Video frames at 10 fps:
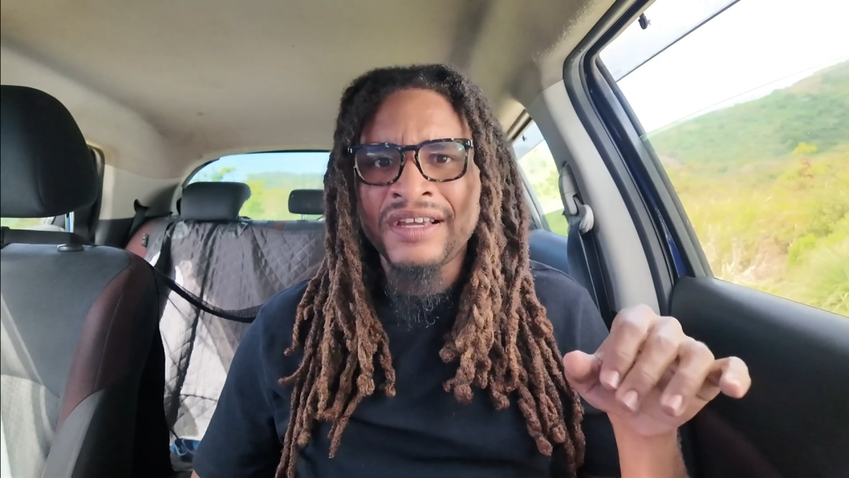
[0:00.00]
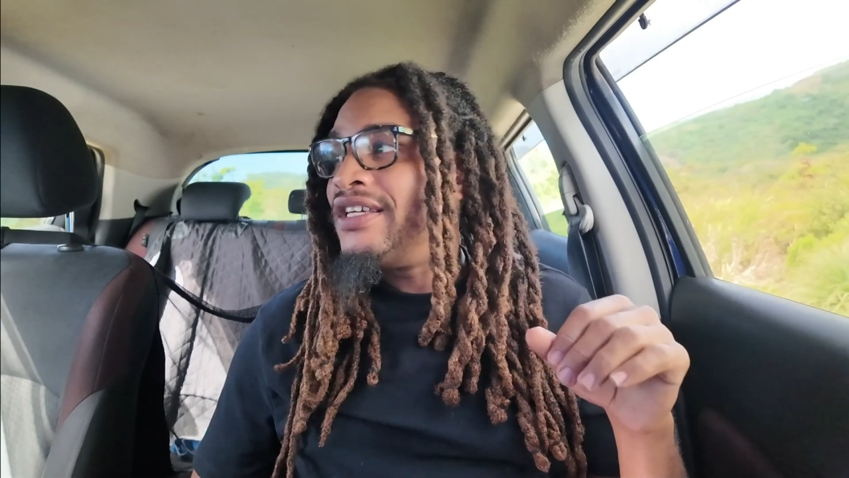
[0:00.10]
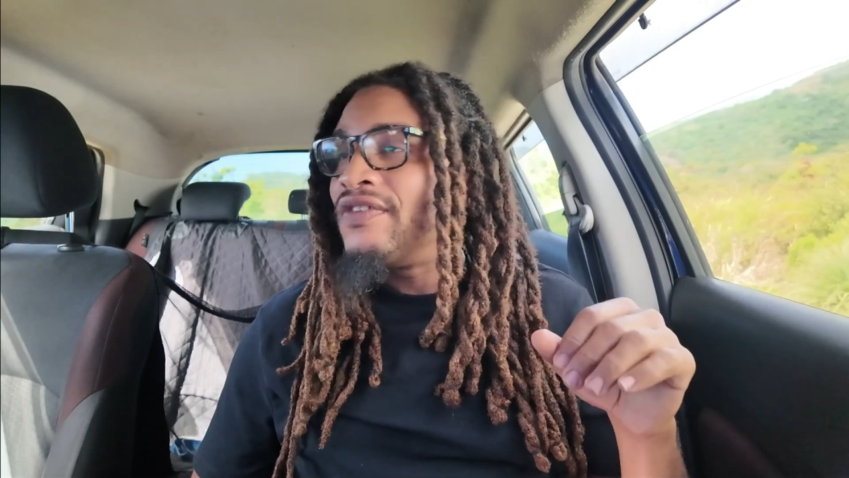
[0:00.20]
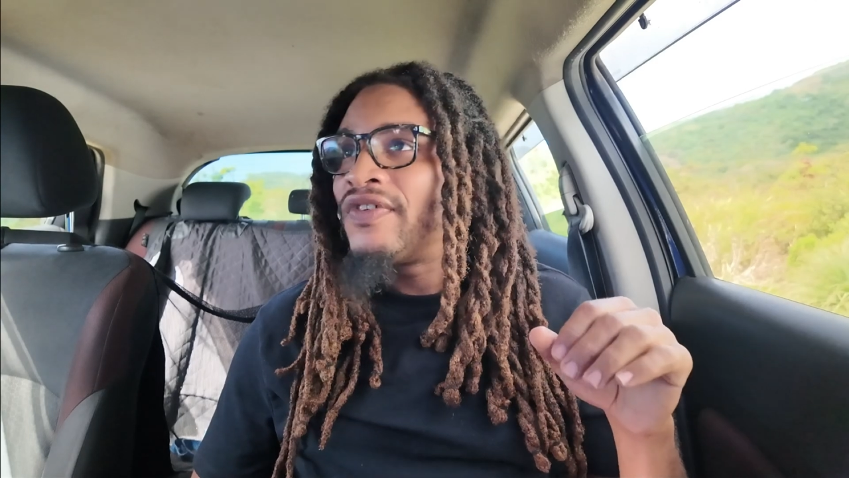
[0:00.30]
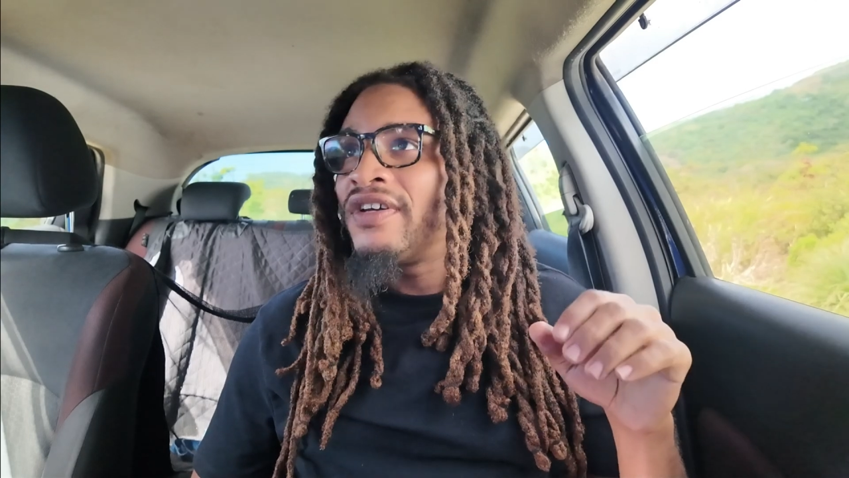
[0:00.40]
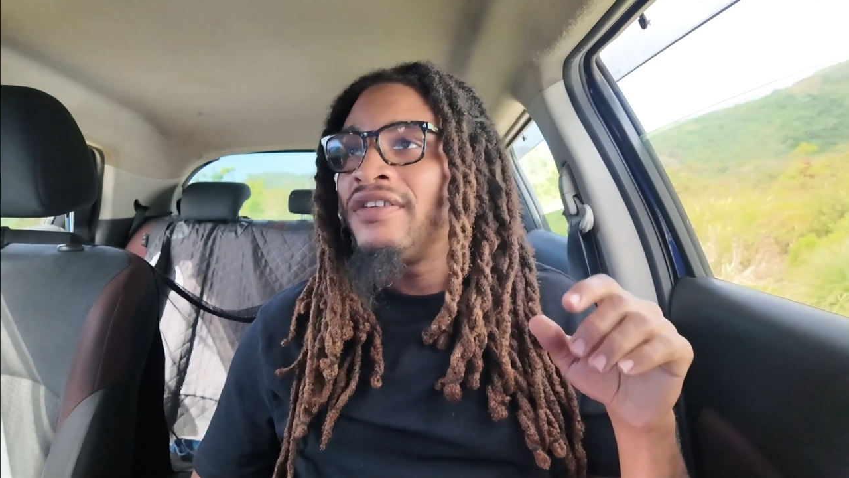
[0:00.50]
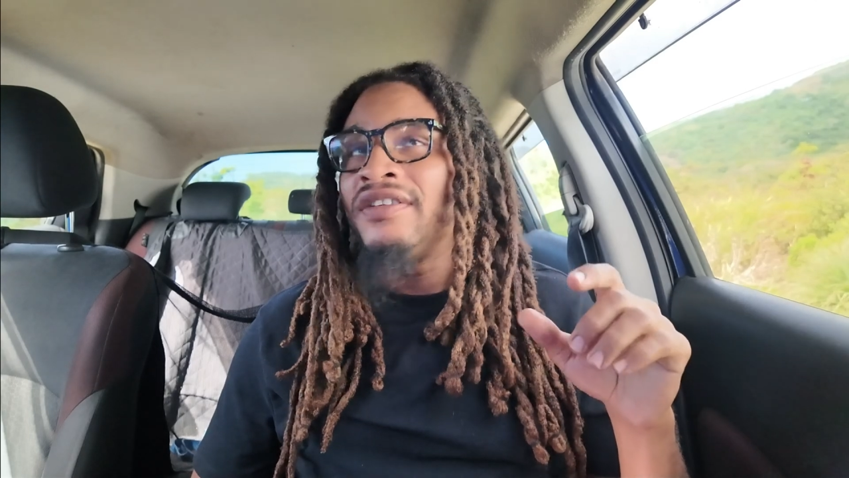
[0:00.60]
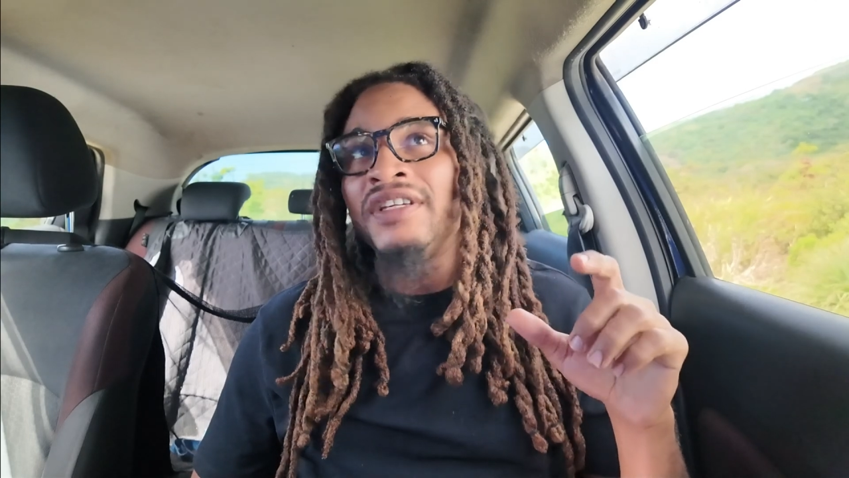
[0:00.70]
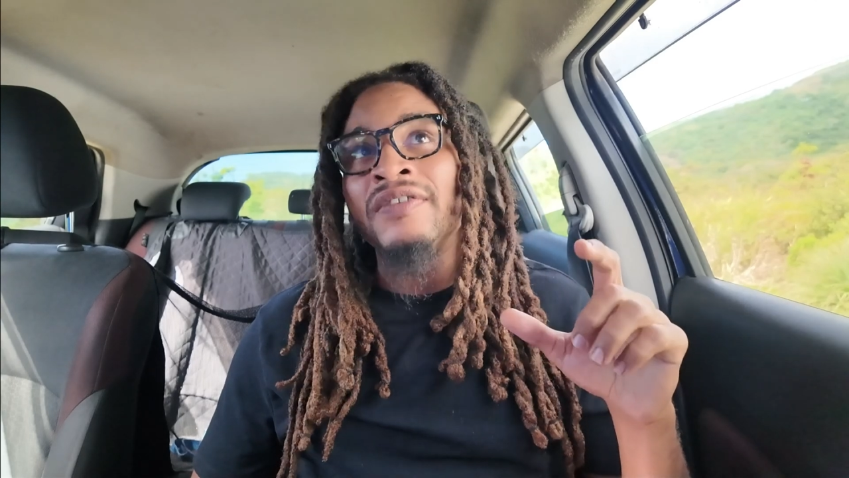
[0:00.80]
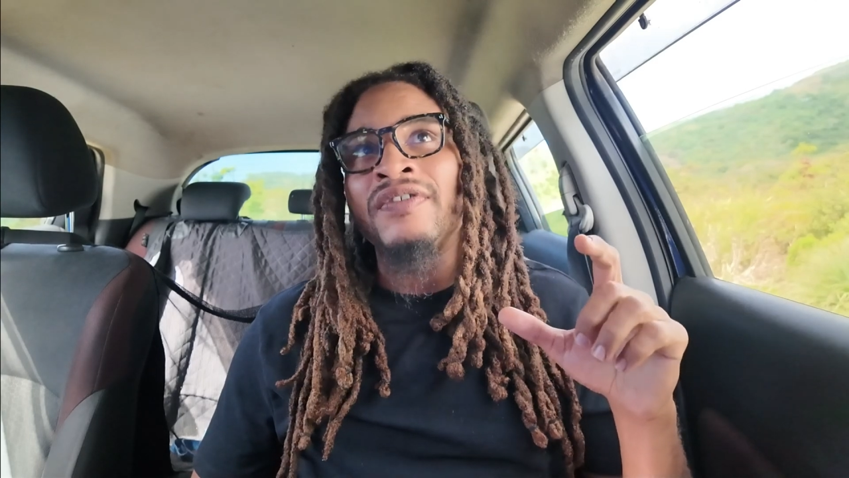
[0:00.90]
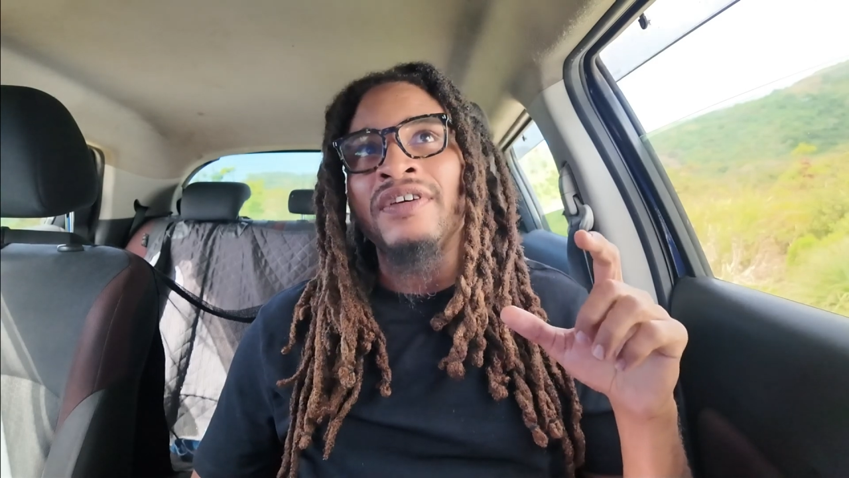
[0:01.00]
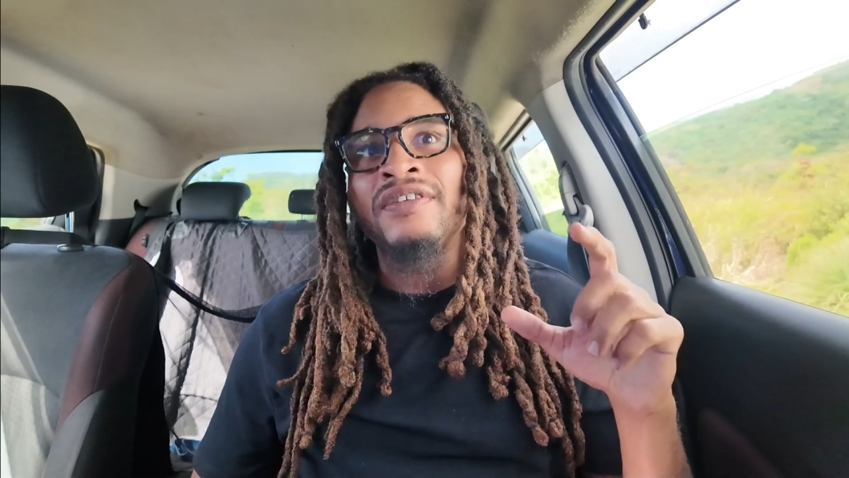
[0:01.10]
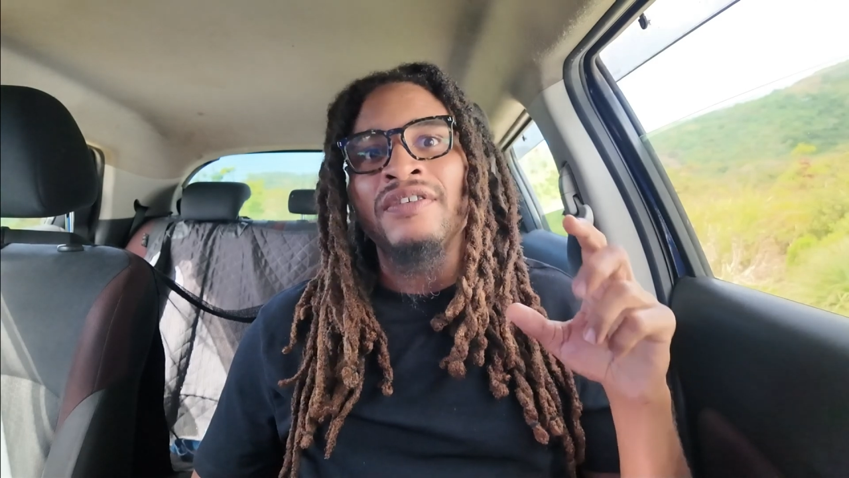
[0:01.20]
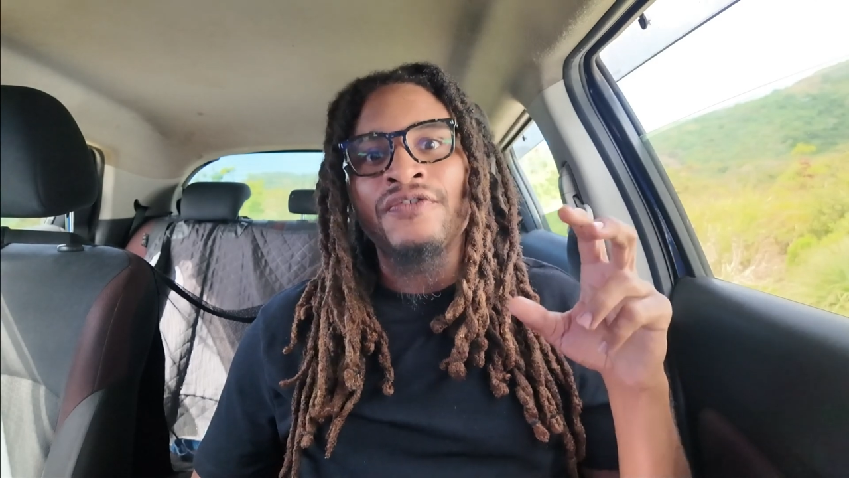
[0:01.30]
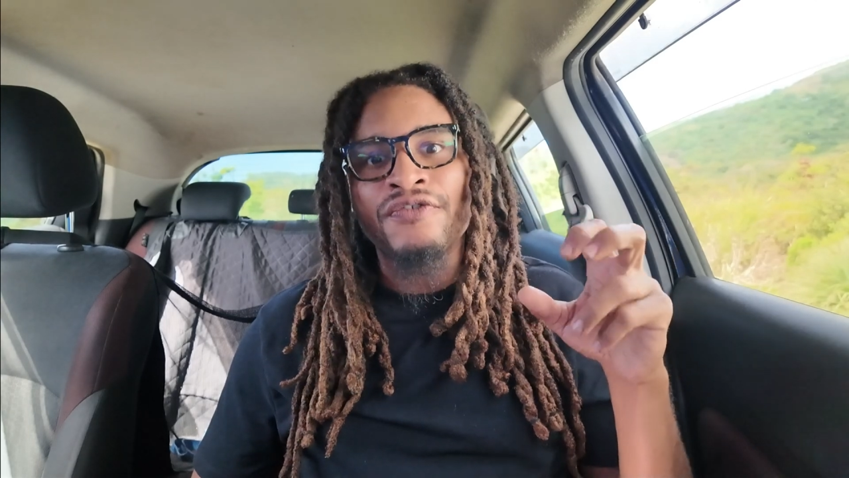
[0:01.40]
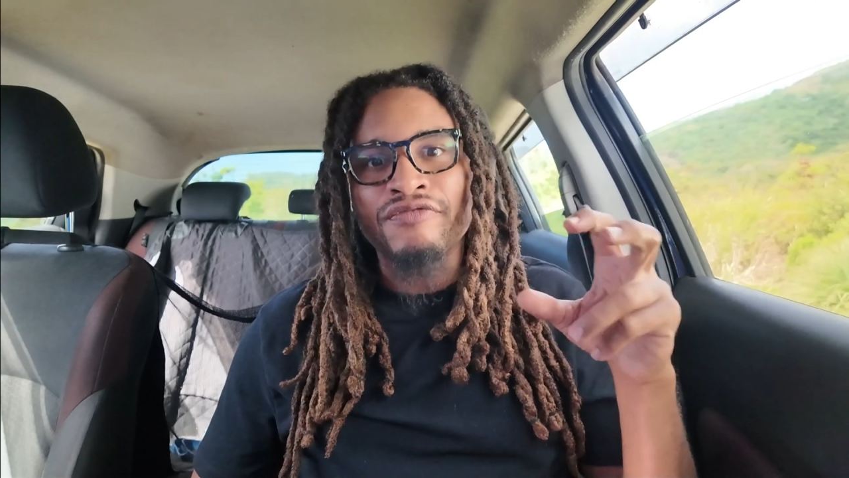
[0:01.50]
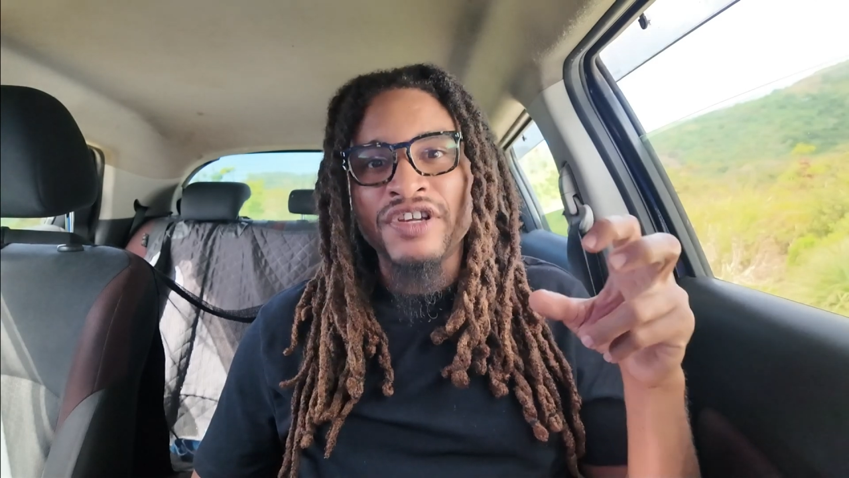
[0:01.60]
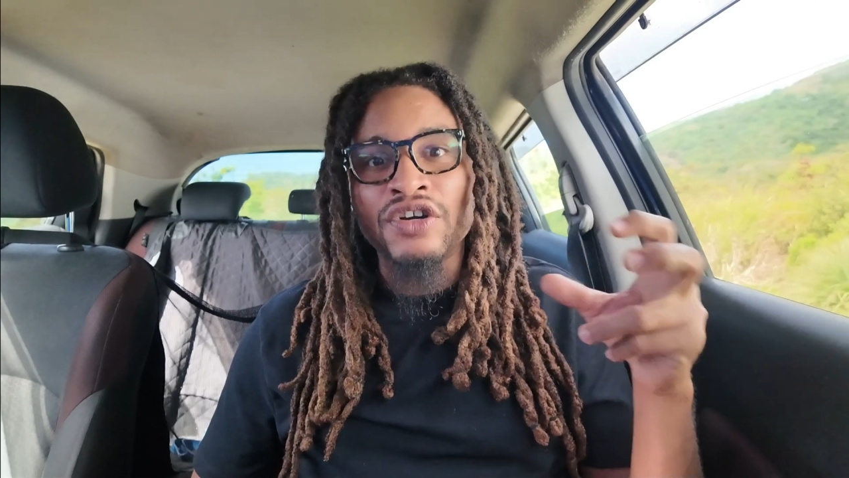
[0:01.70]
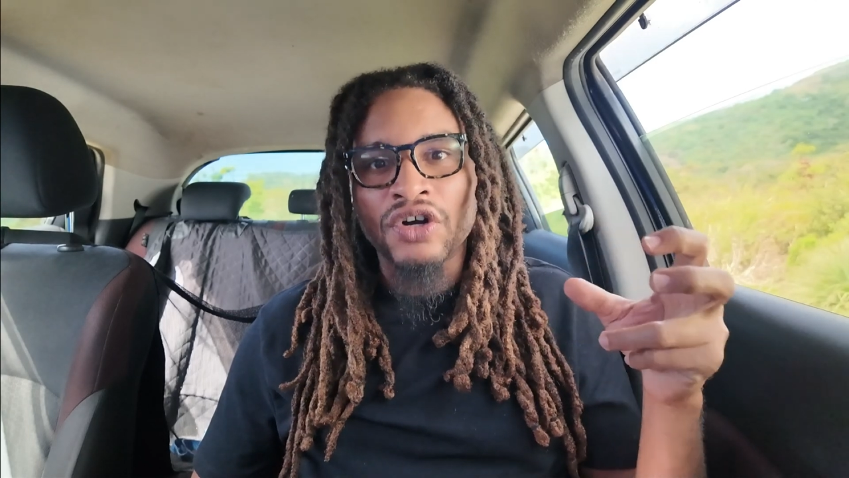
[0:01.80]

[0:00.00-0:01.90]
even freak